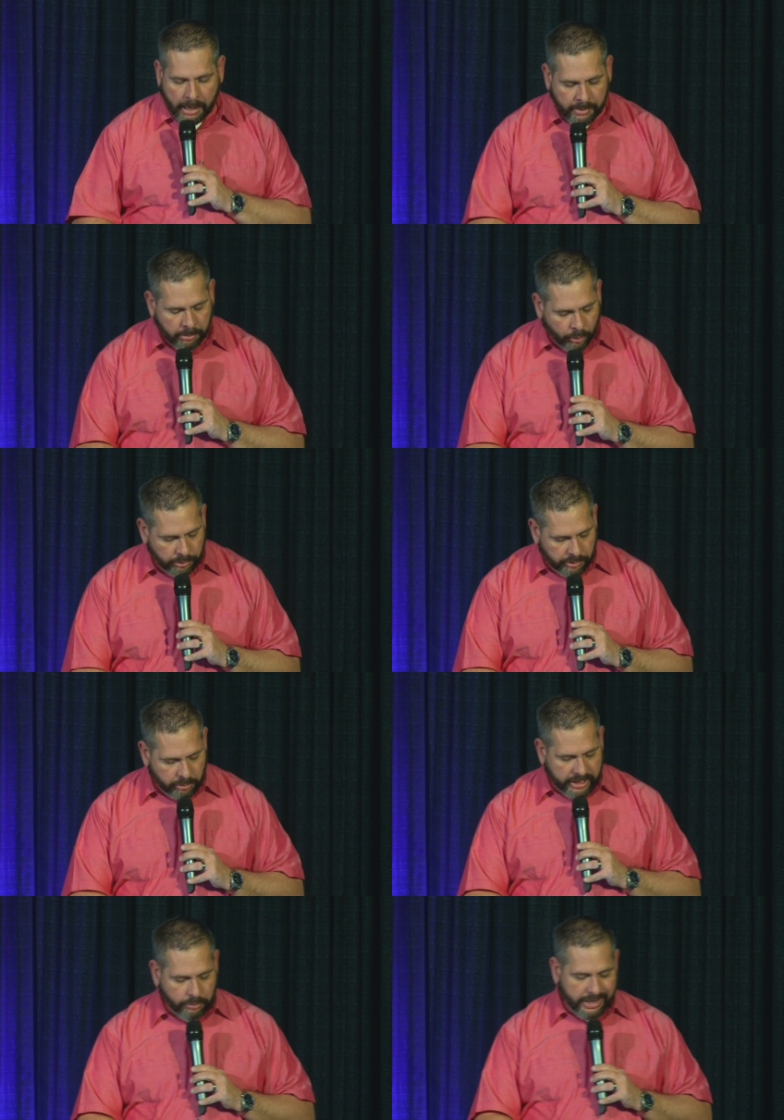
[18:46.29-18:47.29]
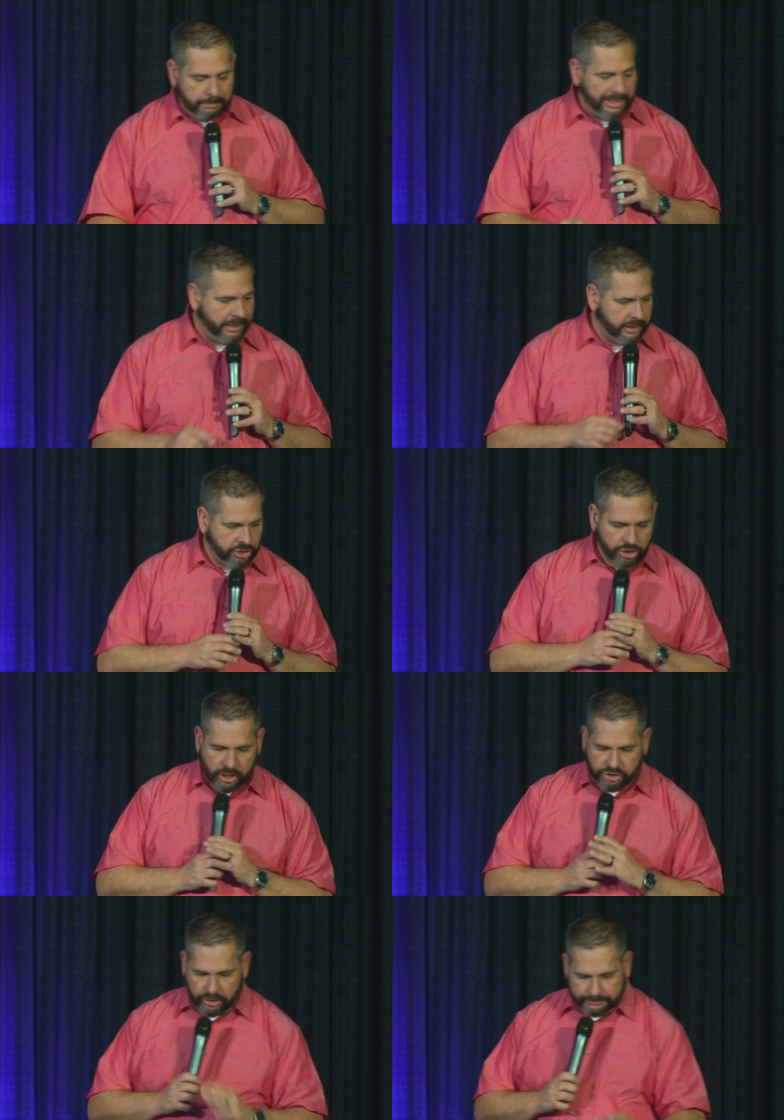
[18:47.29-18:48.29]
I remember when we were getting ready to plant this
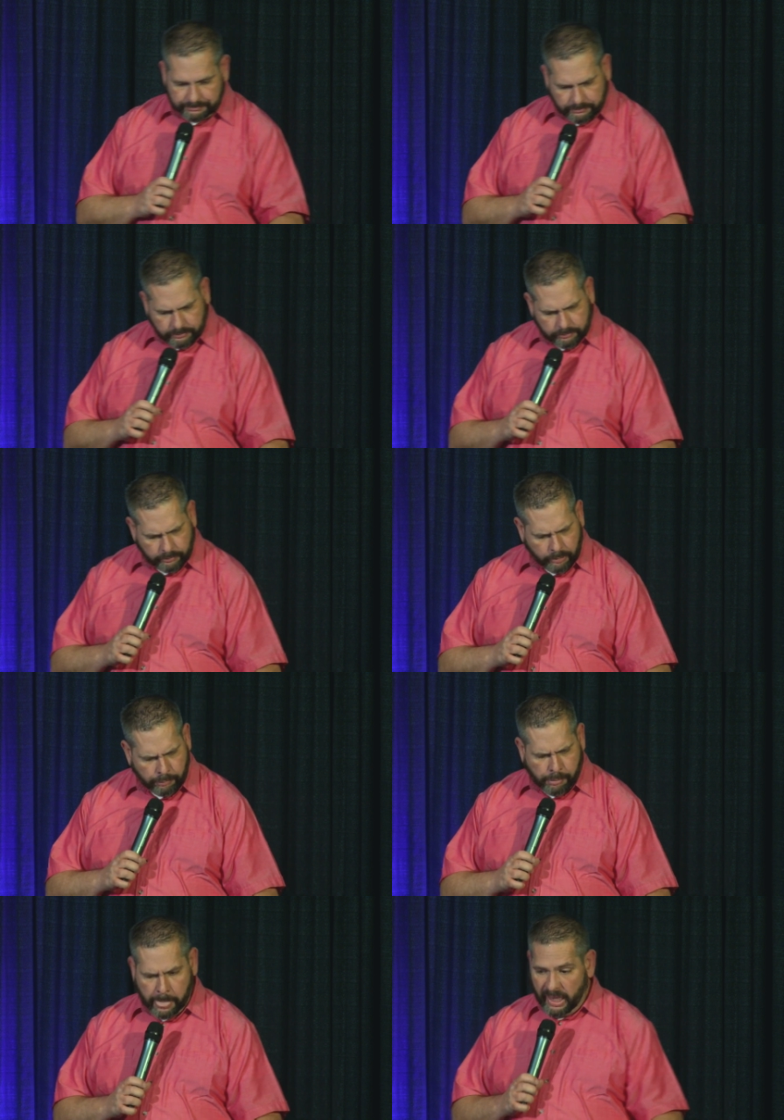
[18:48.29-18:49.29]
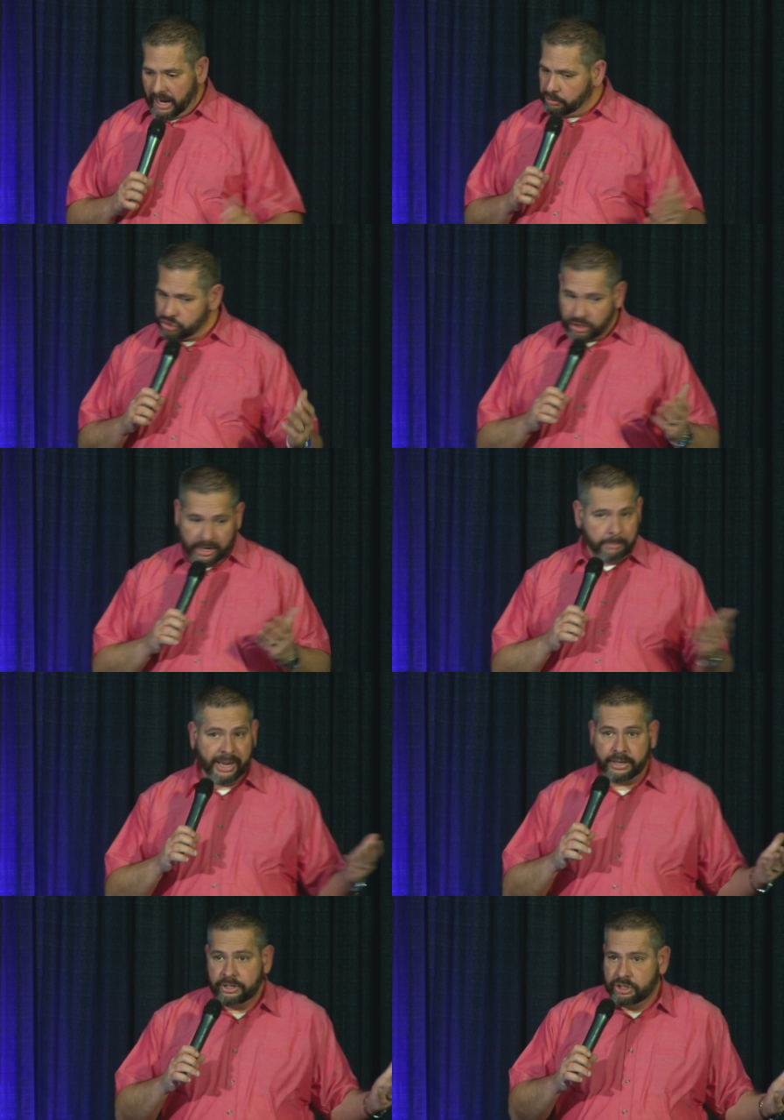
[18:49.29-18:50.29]
church, I was trying to
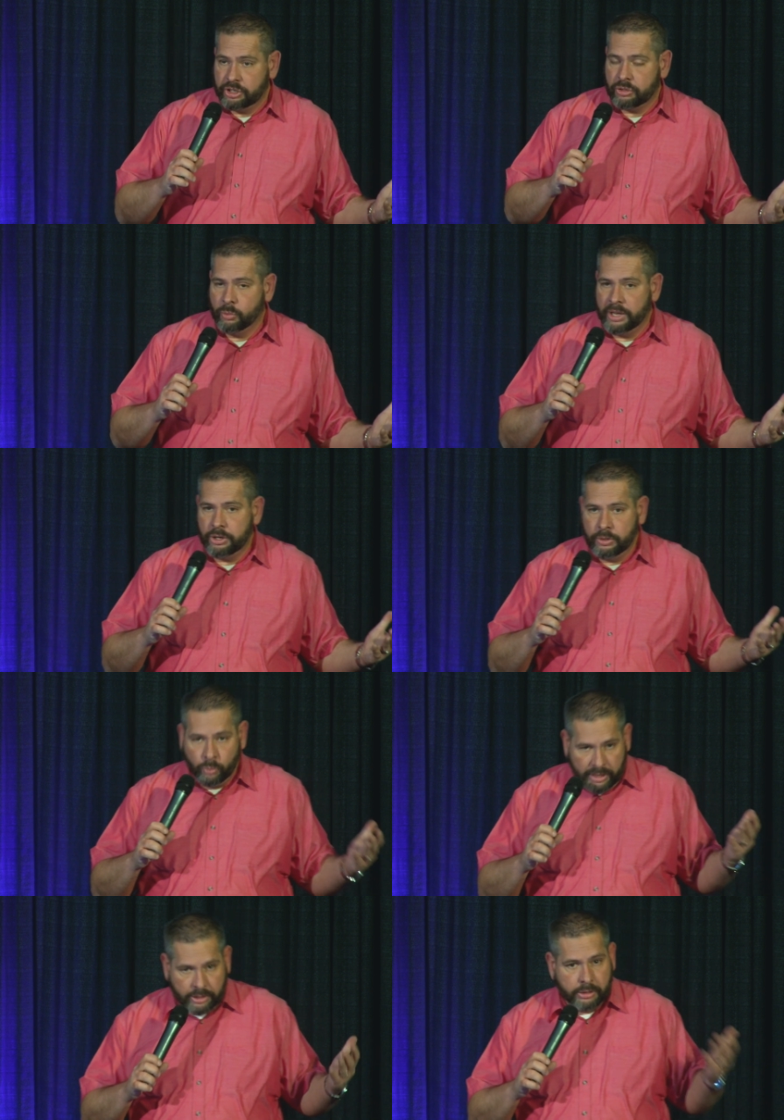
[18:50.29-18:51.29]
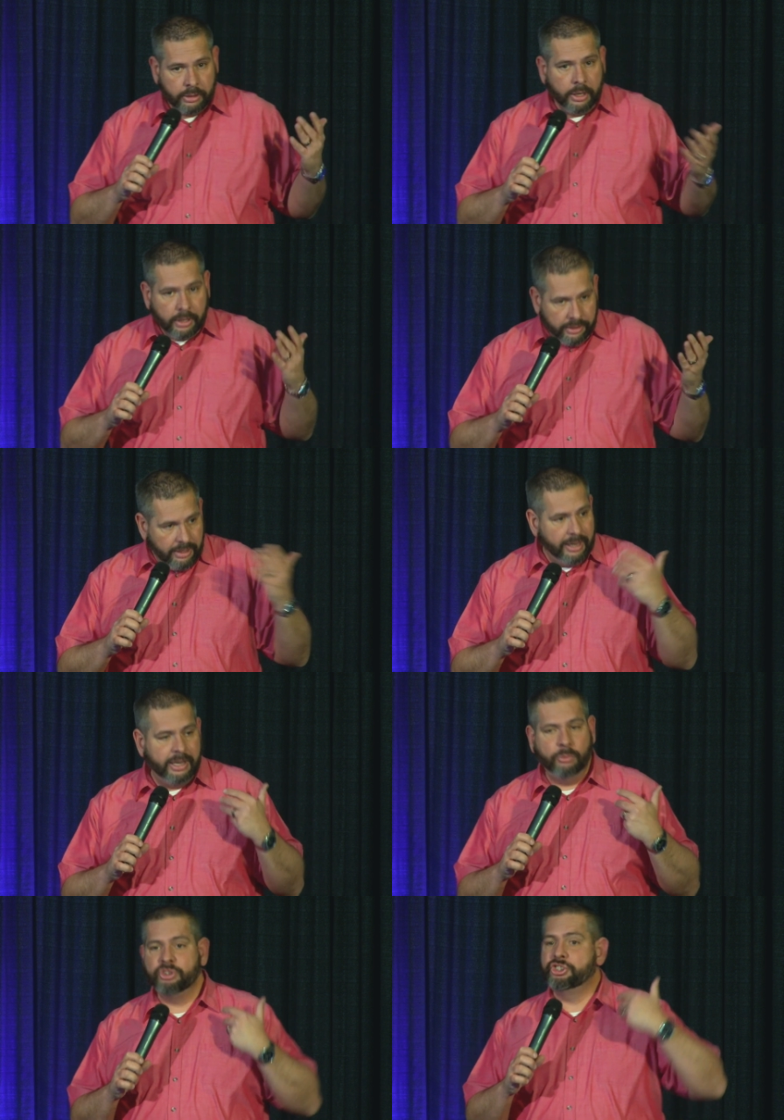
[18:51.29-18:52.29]
make a decision whether whether
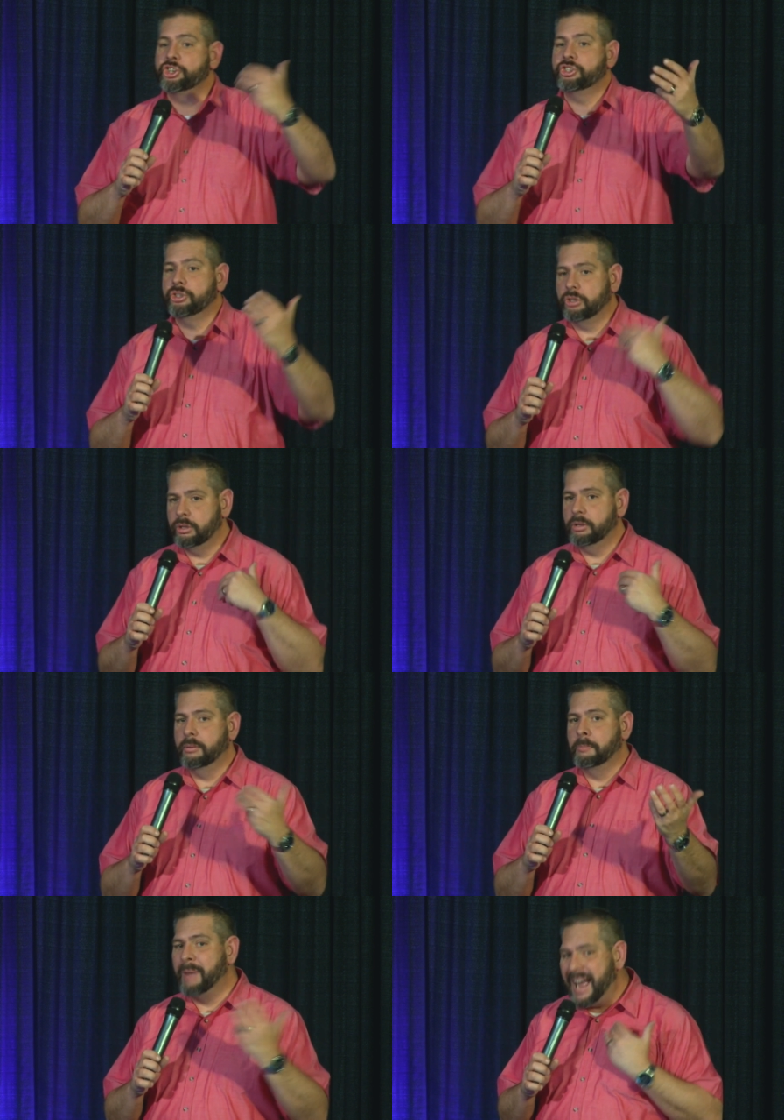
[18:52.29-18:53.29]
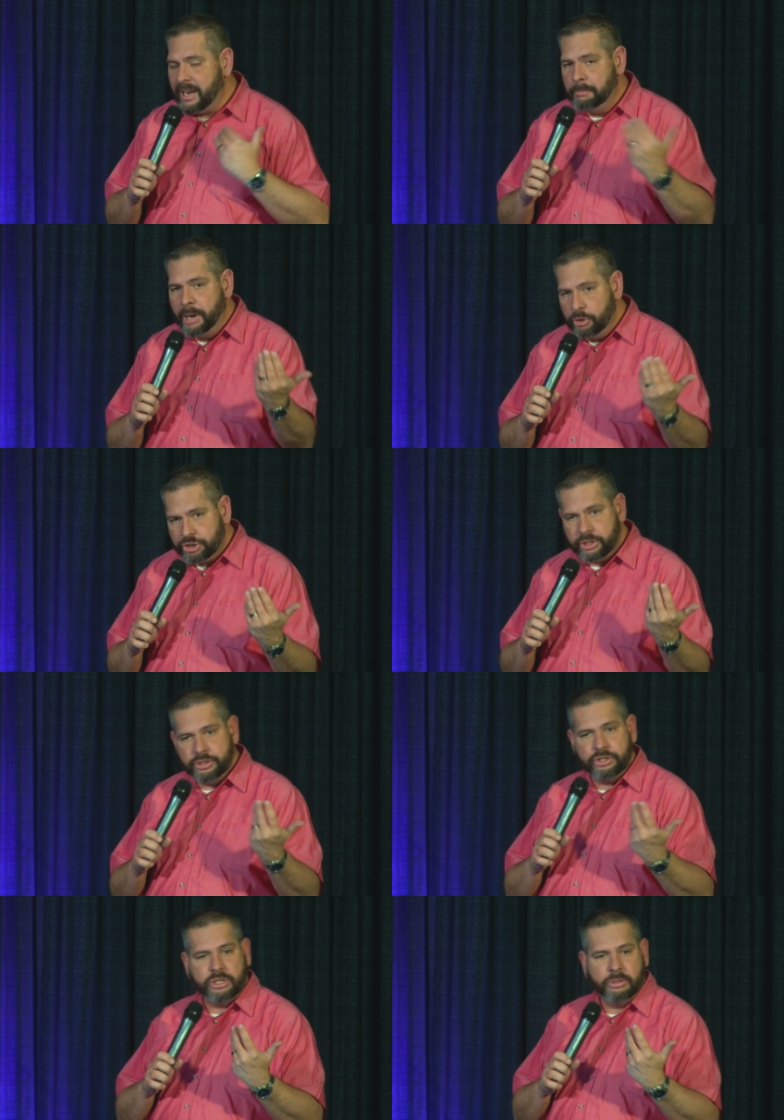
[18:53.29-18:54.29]
it was just my
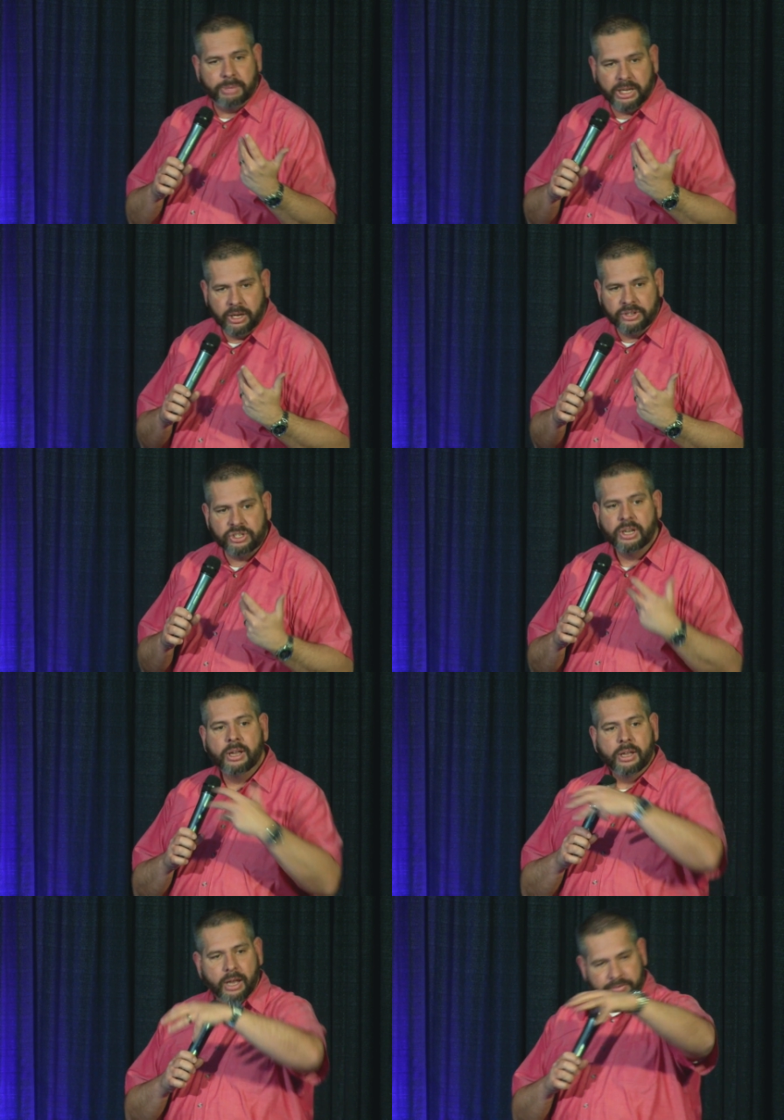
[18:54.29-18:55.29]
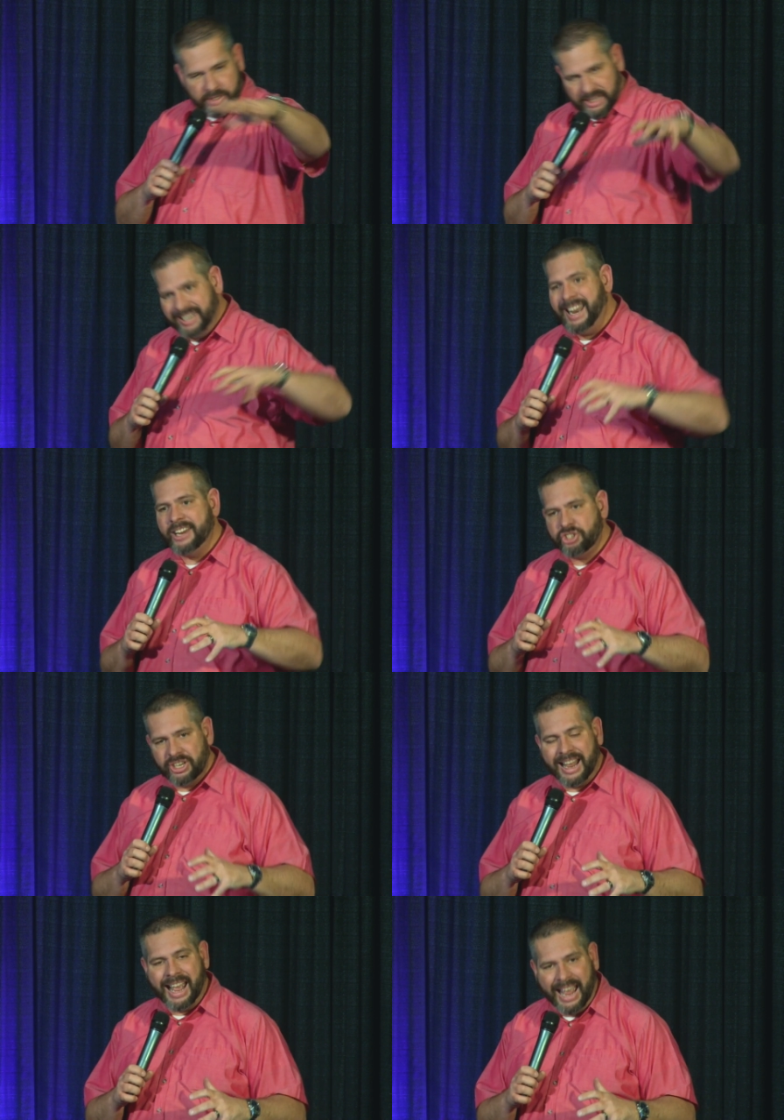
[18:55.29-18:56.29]
emotions because of the
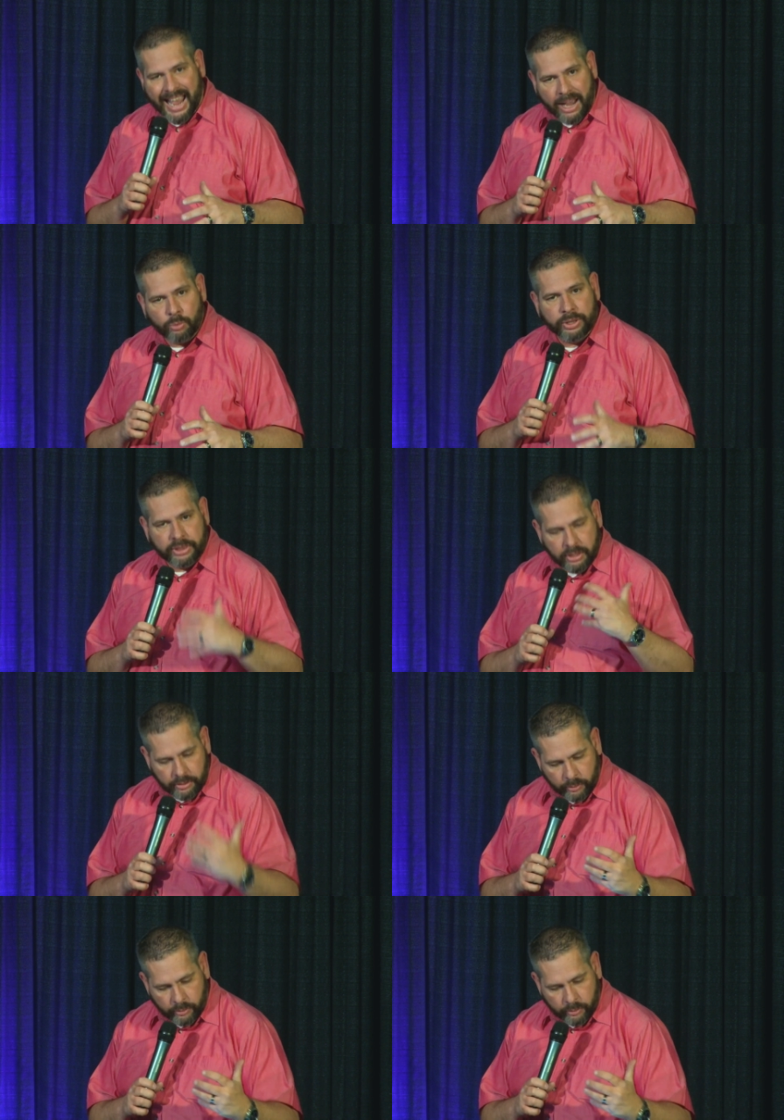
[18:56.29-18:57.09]
connection I had with